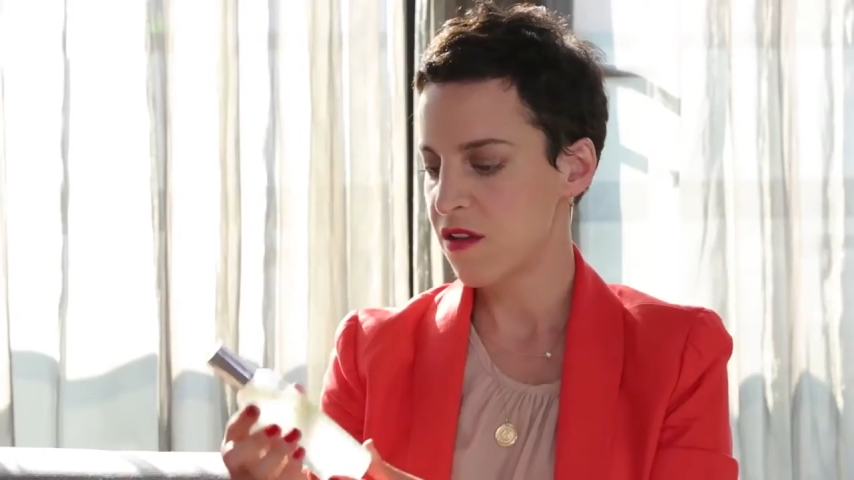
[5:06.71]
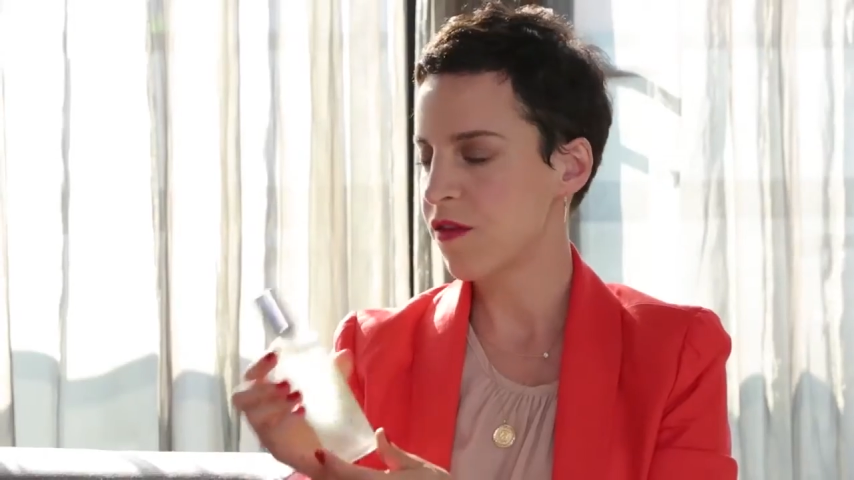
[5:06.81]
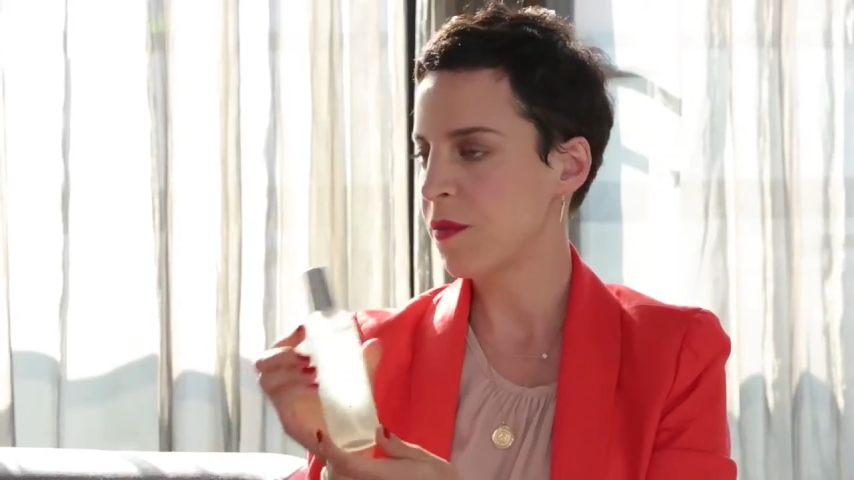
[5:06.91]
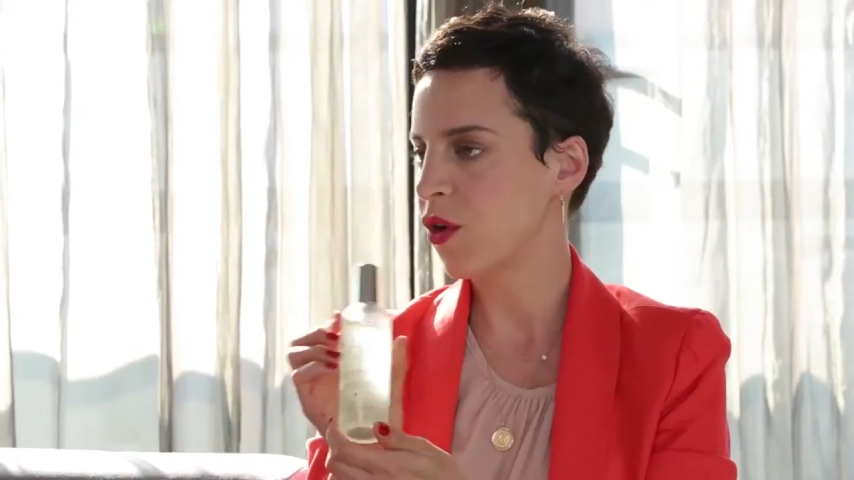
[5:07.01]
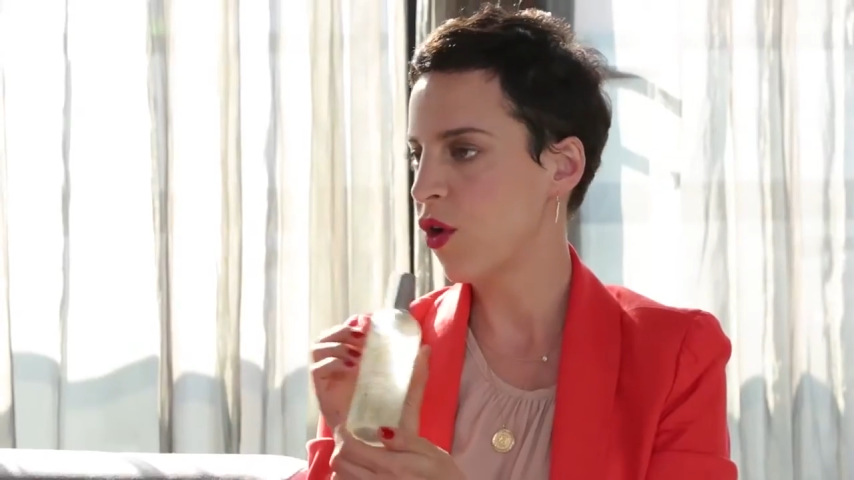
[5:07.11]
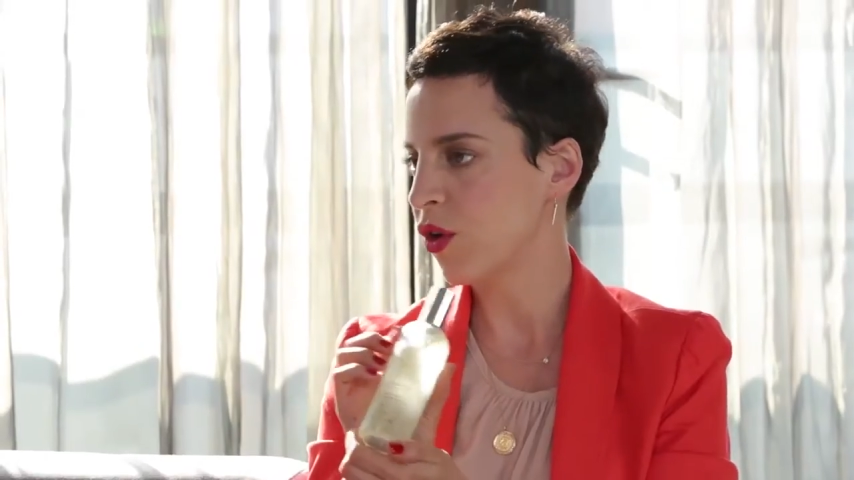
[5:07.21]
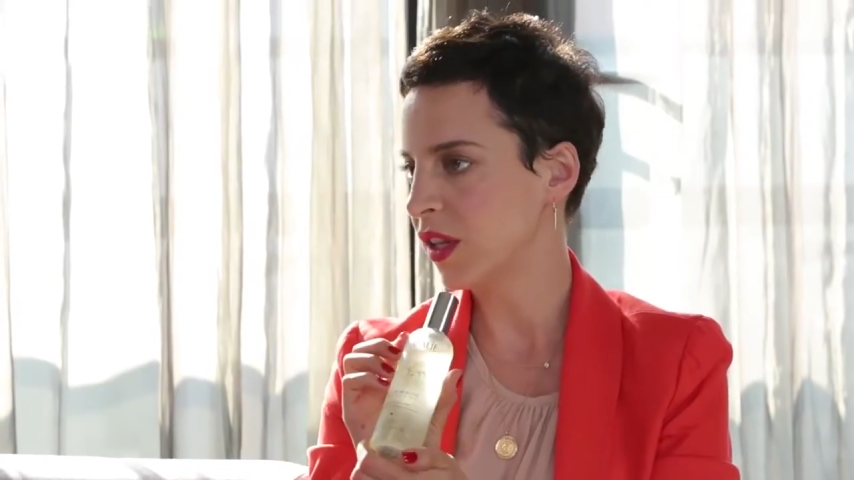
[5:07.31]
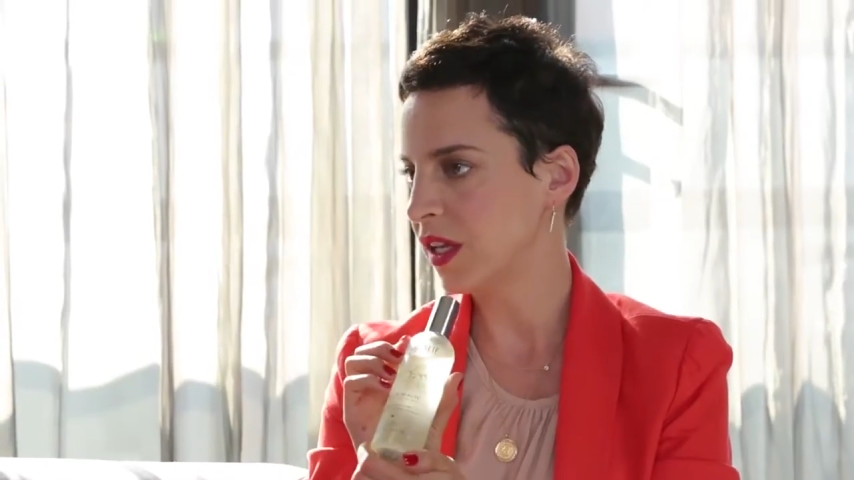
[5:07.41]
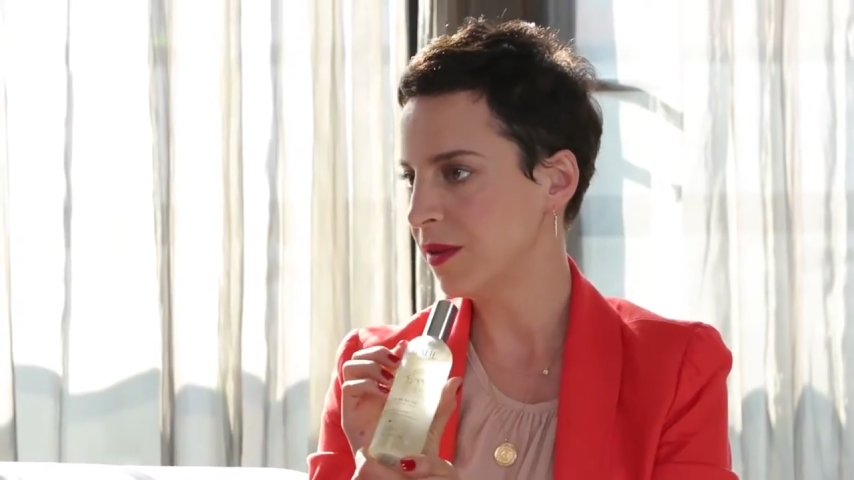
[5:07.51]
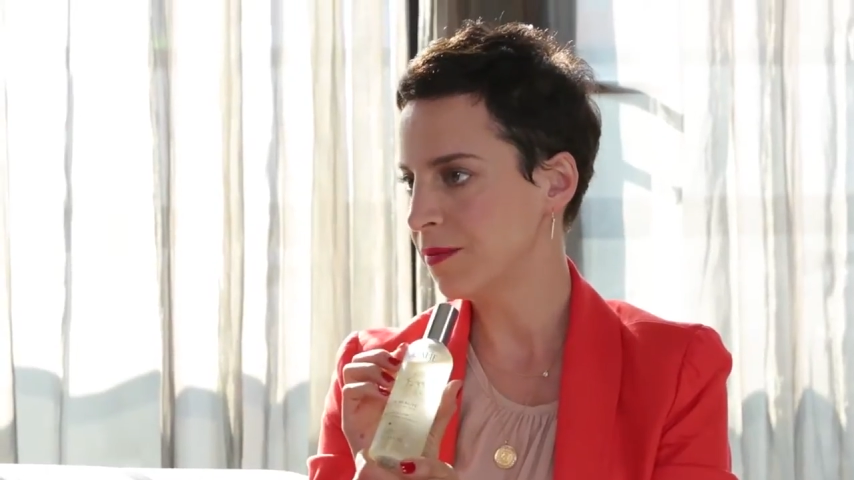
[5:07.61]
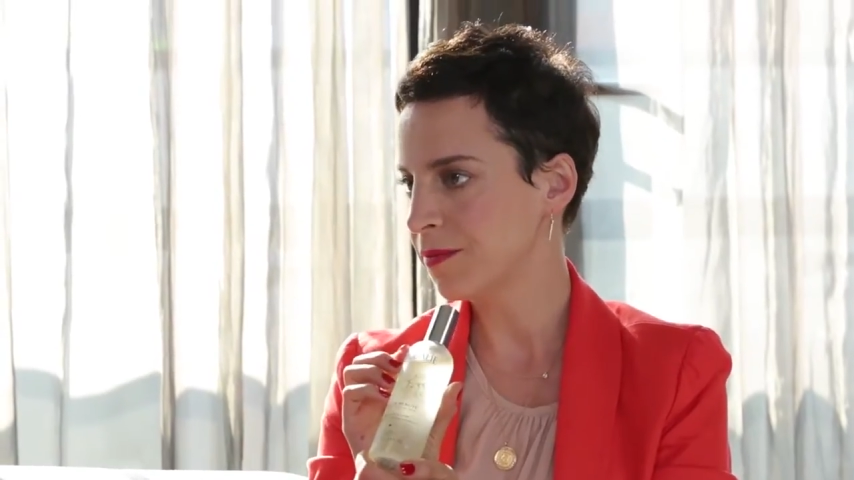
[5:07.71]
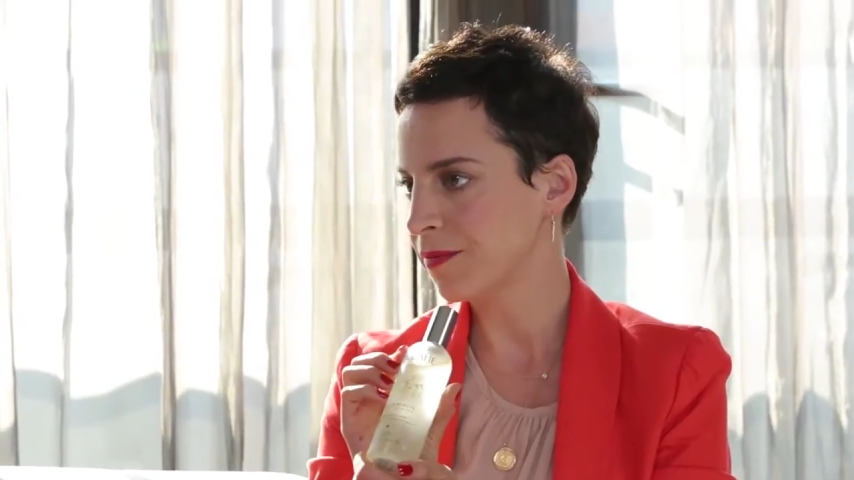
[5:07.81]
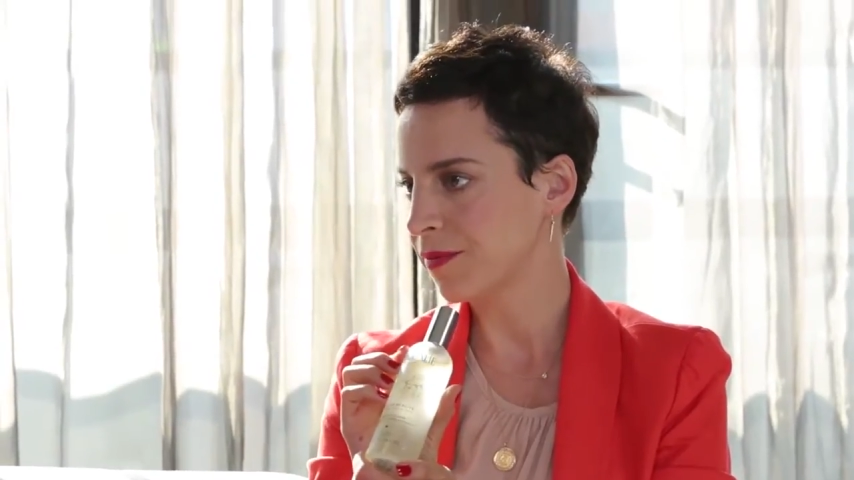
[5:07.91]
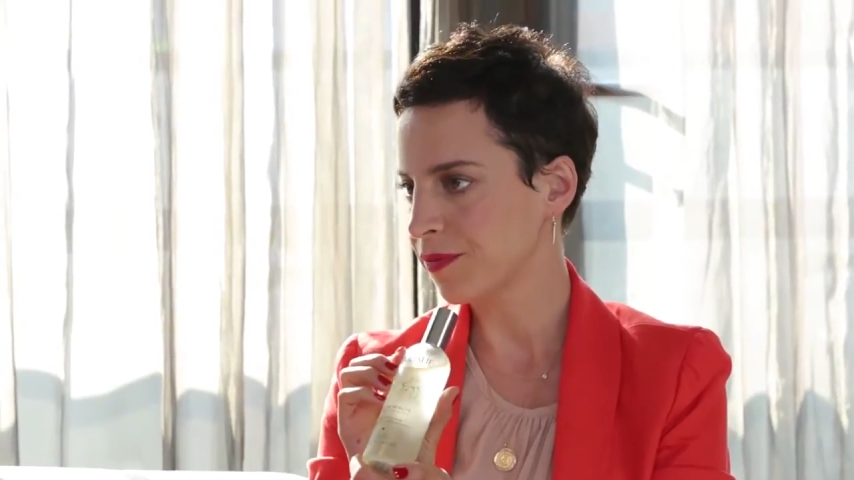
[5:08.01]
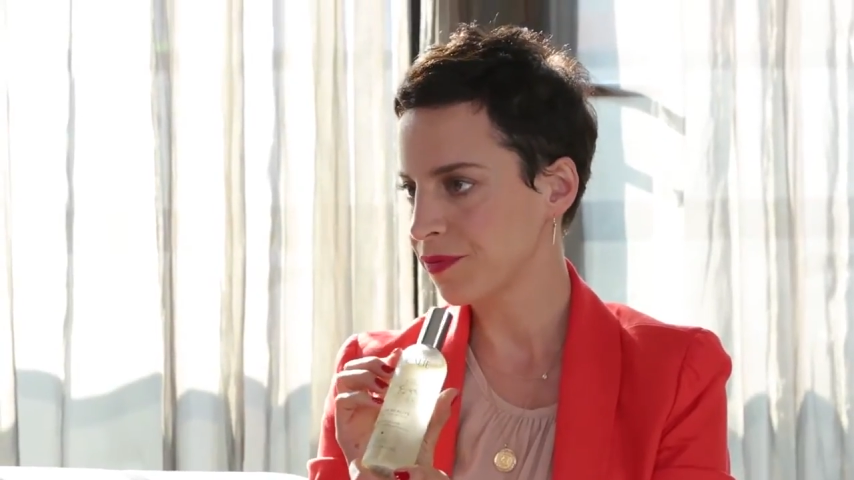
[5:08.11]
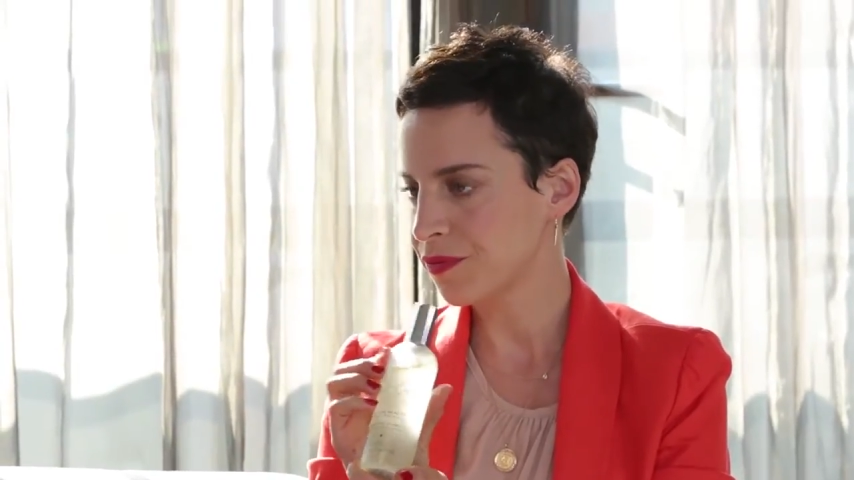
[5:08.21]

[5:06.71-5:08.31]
from Caudalie. Mm-hmm.